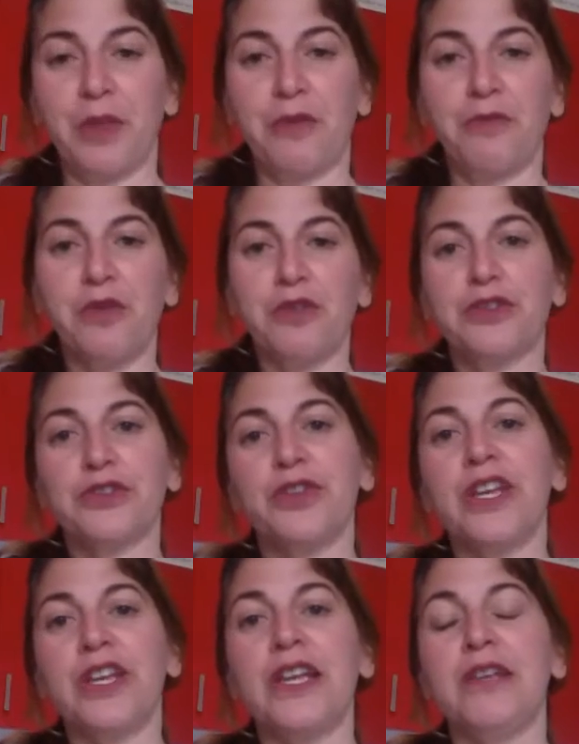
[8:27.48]
focus on
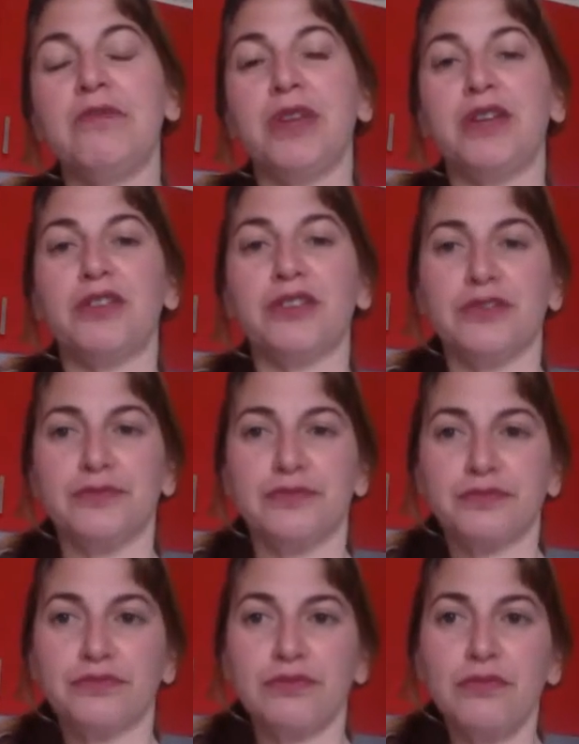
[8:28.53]
healing because
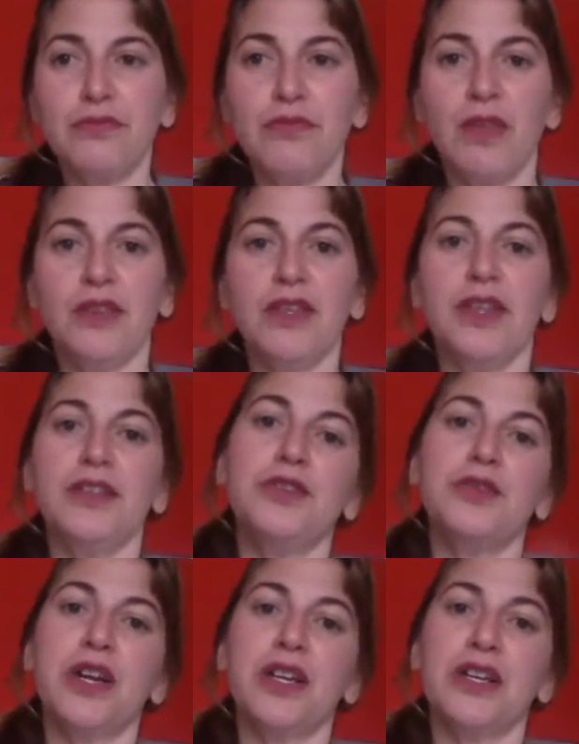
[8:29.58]
then you
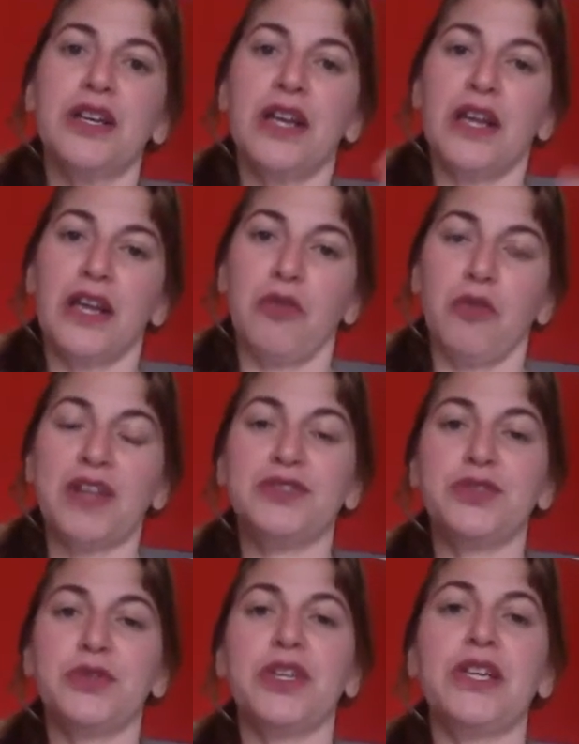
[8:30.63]
can once
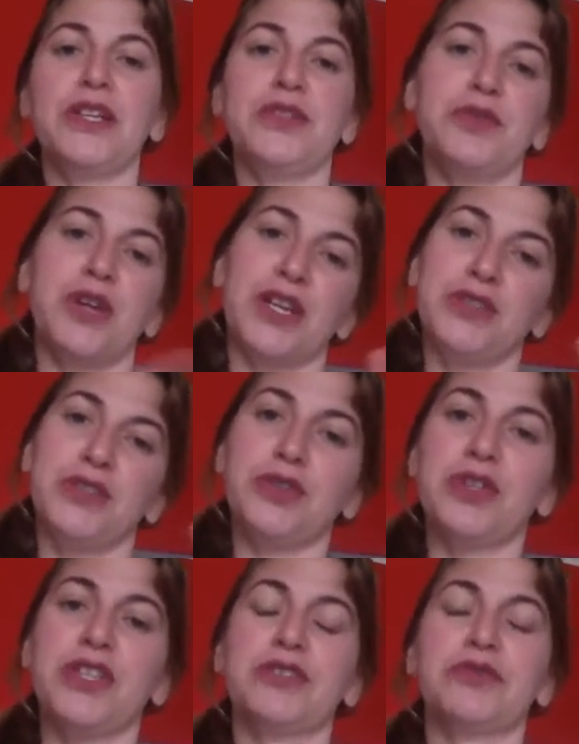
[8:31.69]
you heal you can
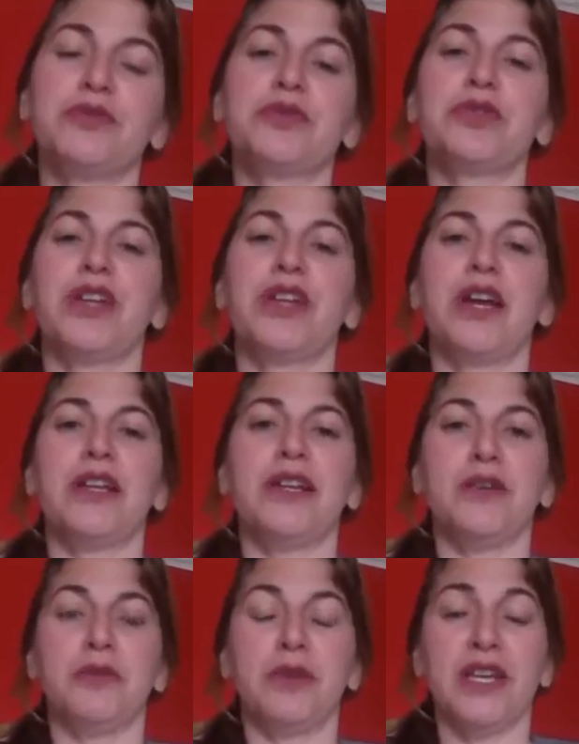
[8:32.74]
enjoy this food a
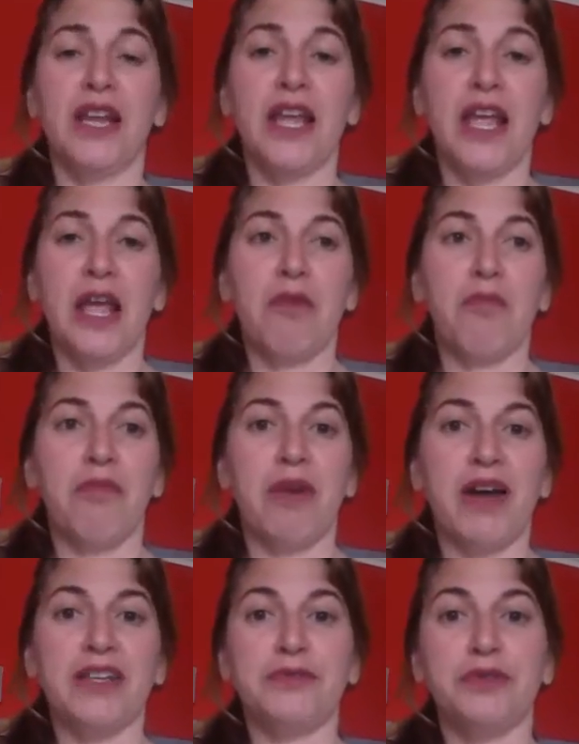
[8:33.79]
little bit.
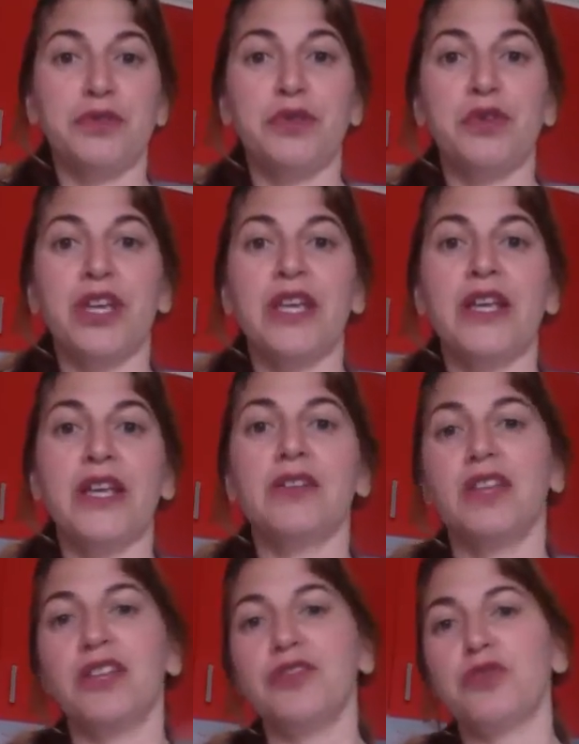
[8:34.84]
But if you don't heal
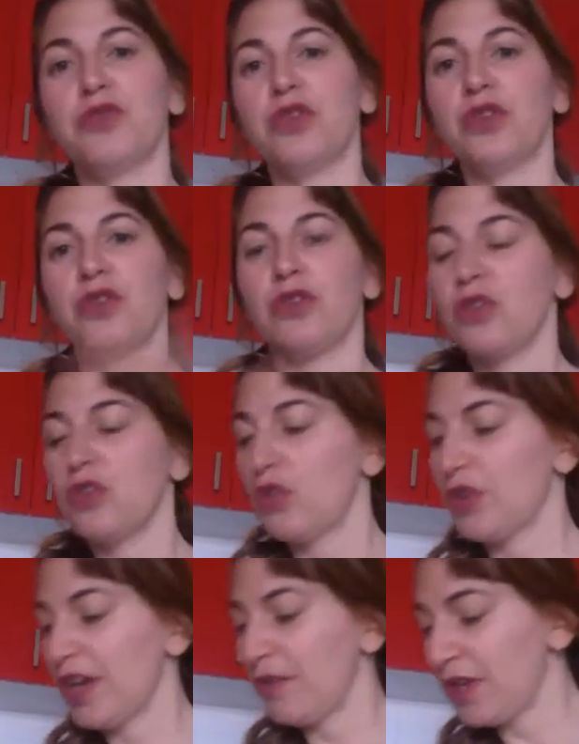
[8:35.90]
then you're gonna
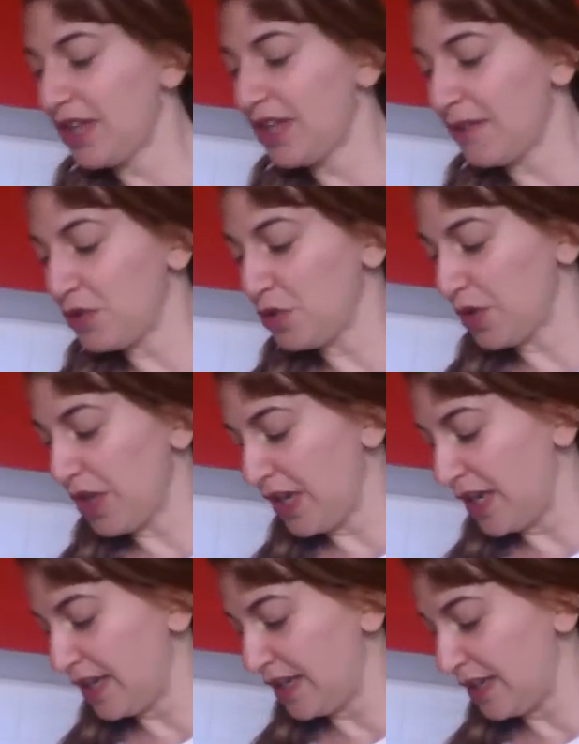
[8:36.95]
or every time you
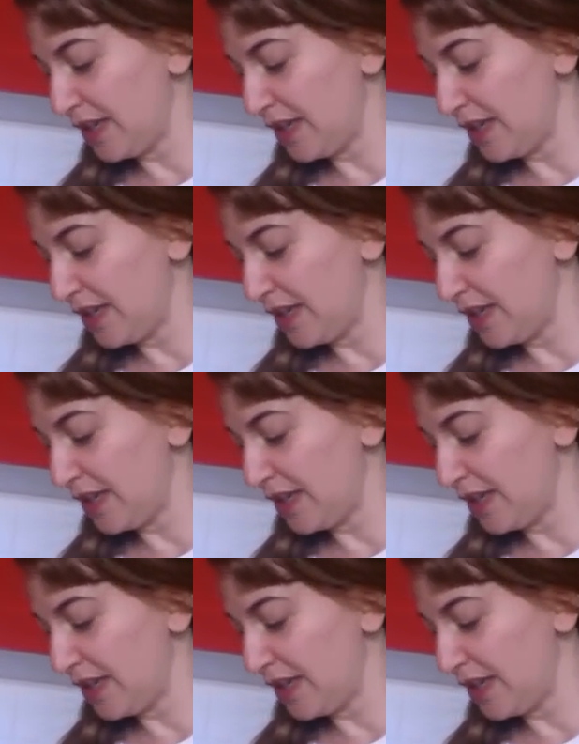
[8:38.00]
eat